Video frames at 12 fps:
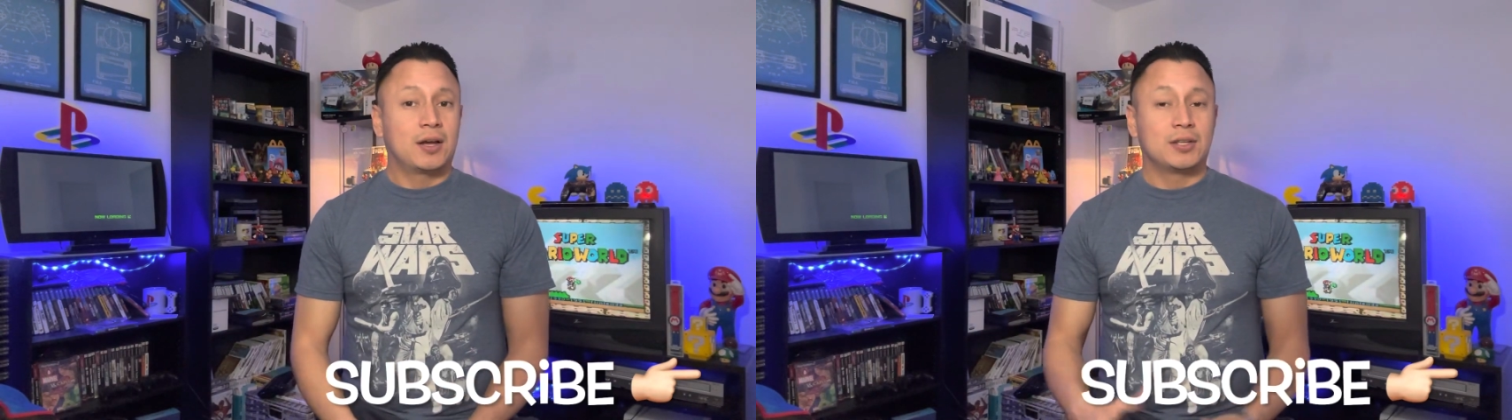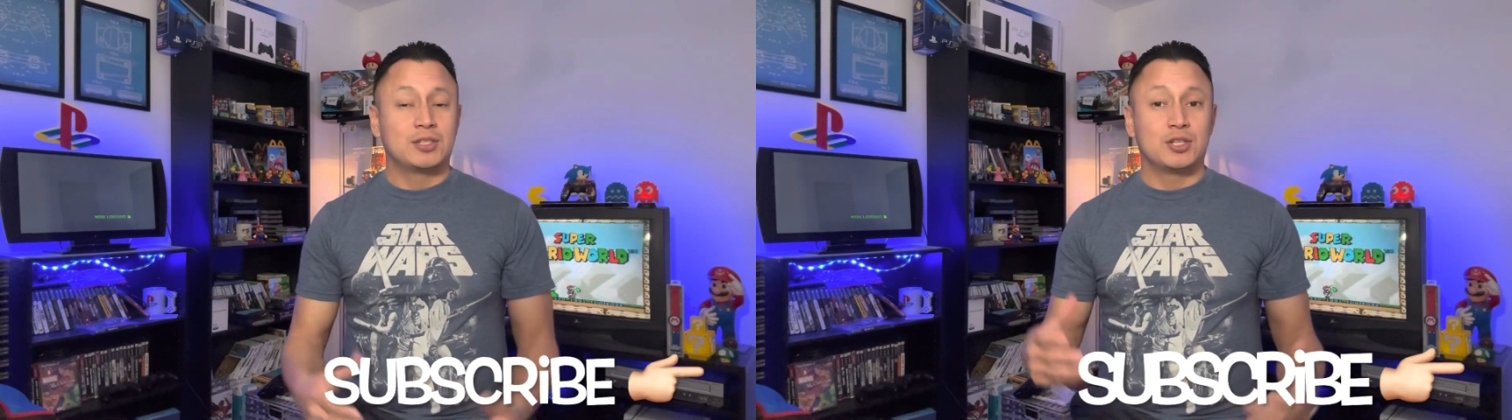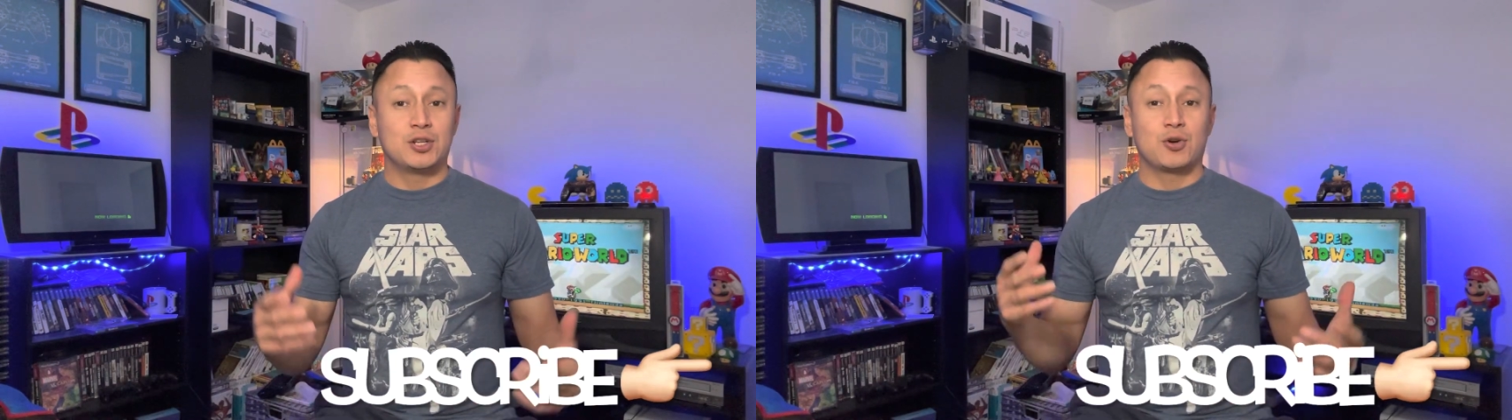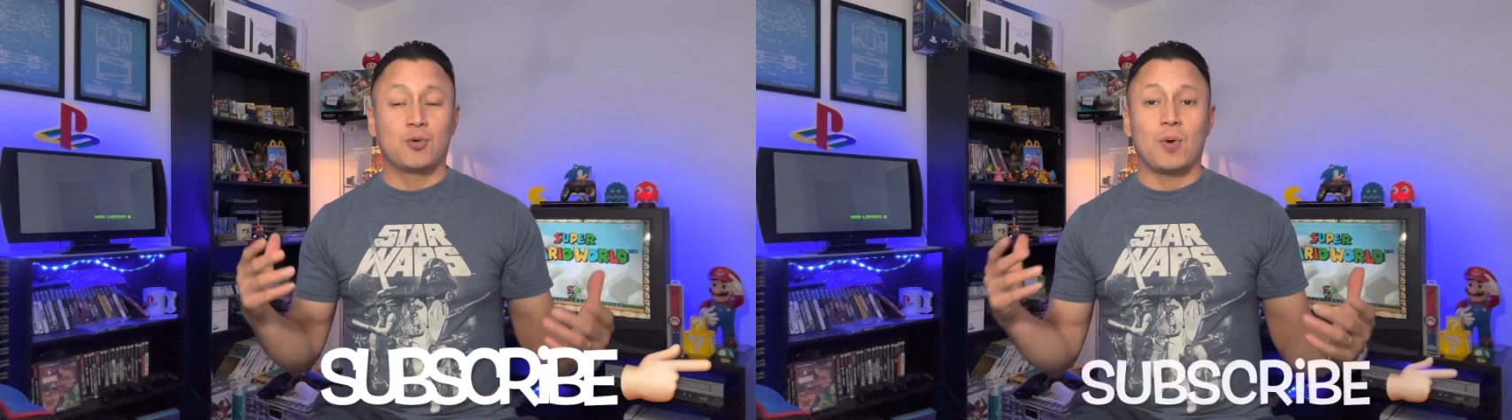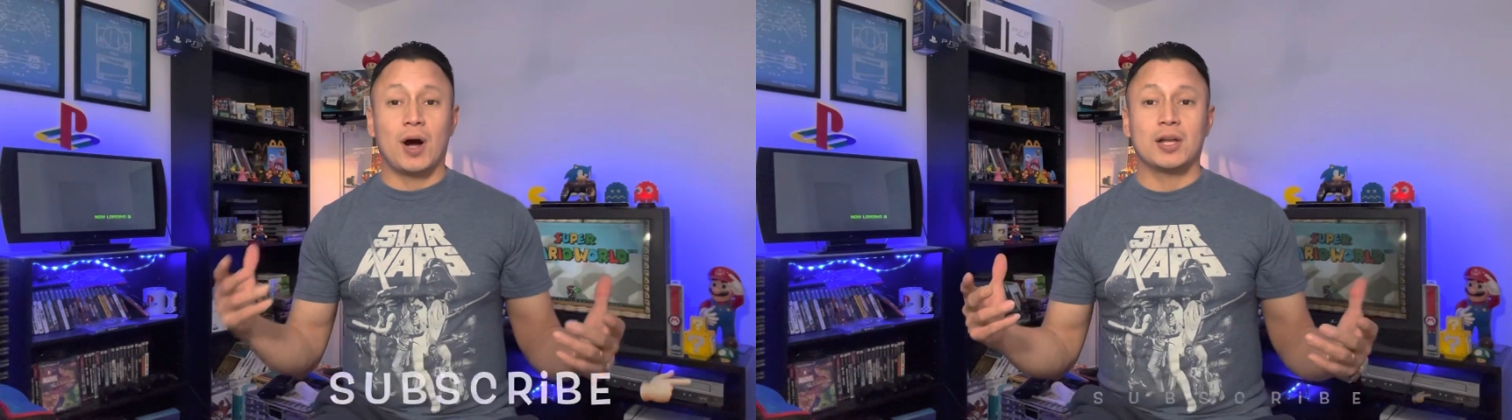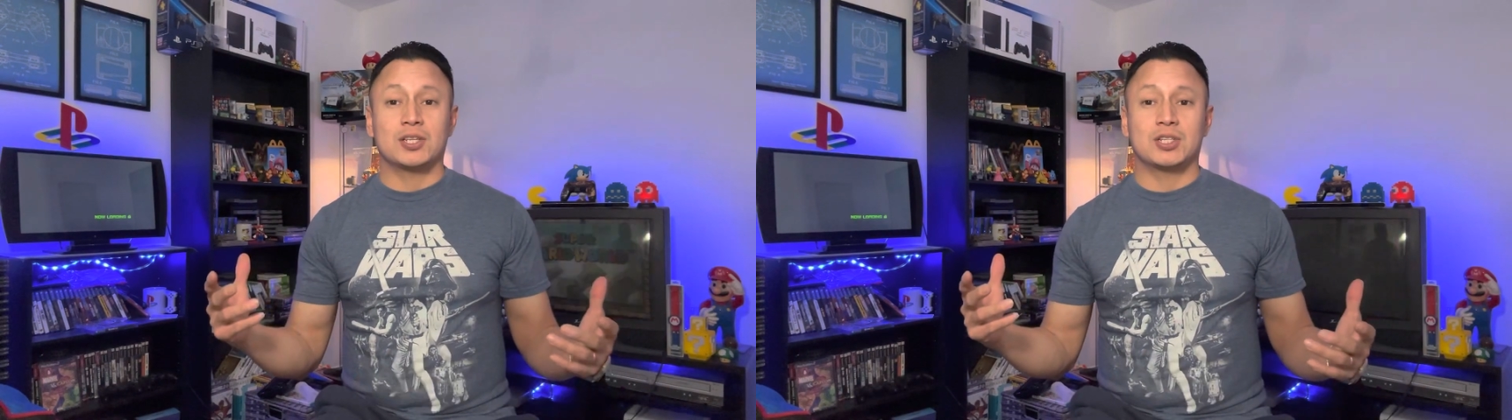continue to
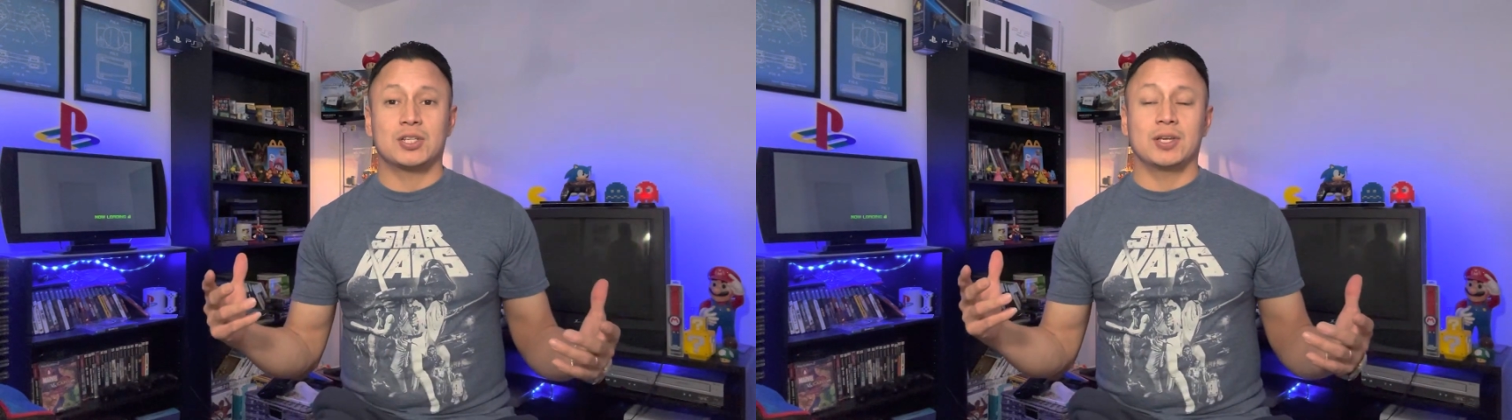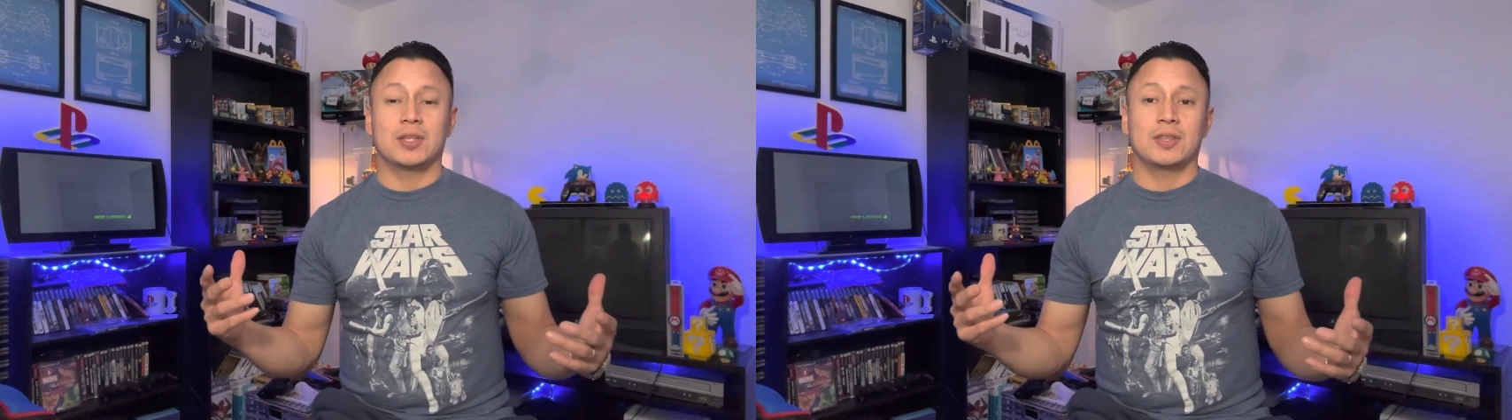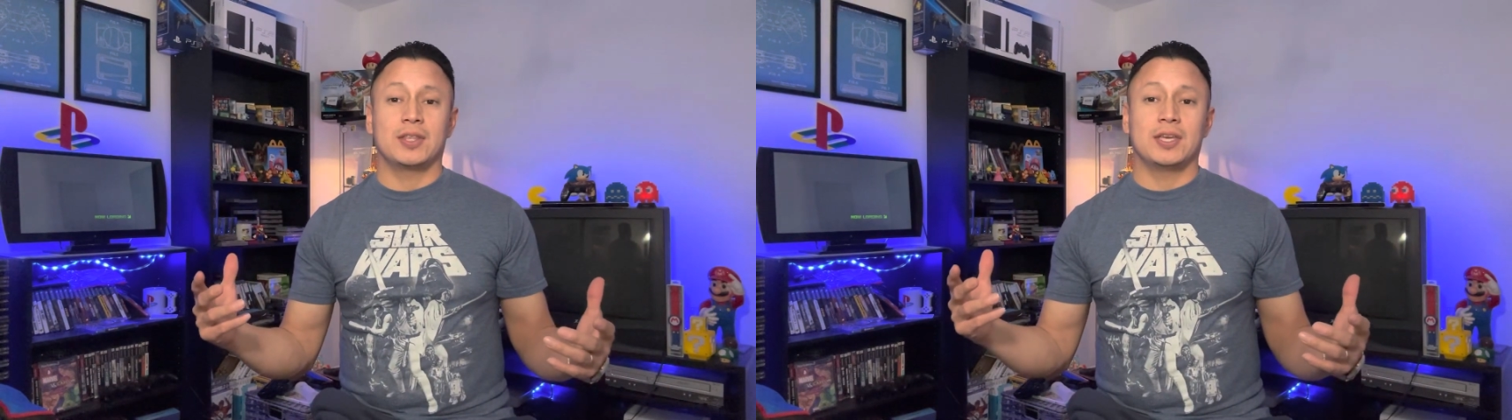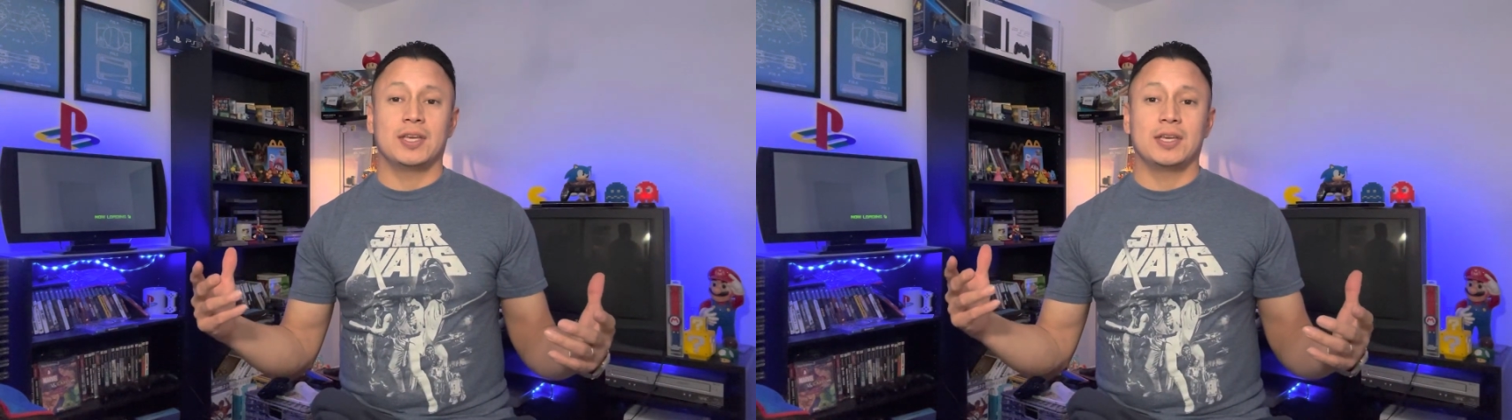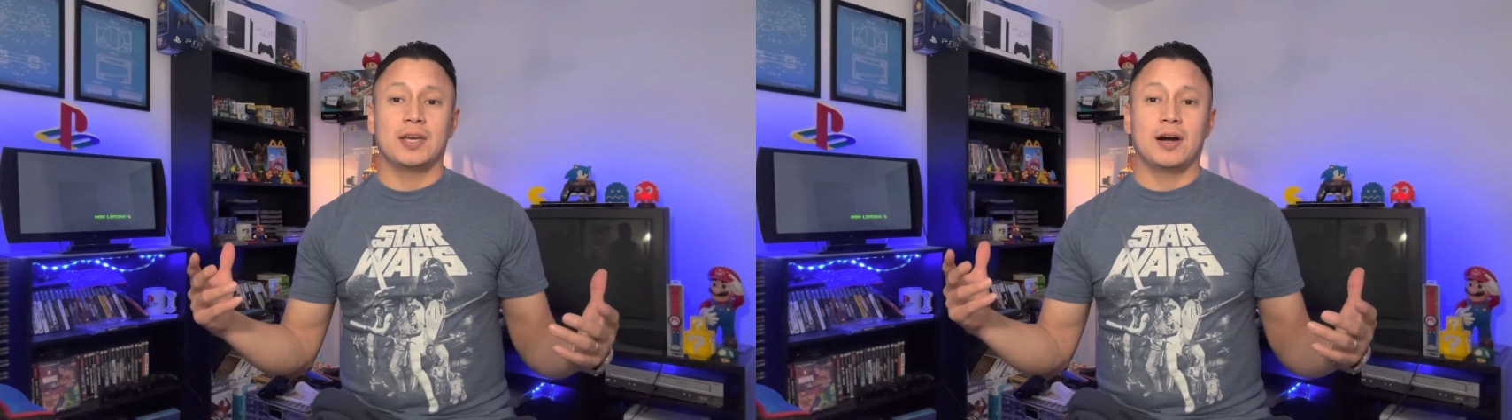watch the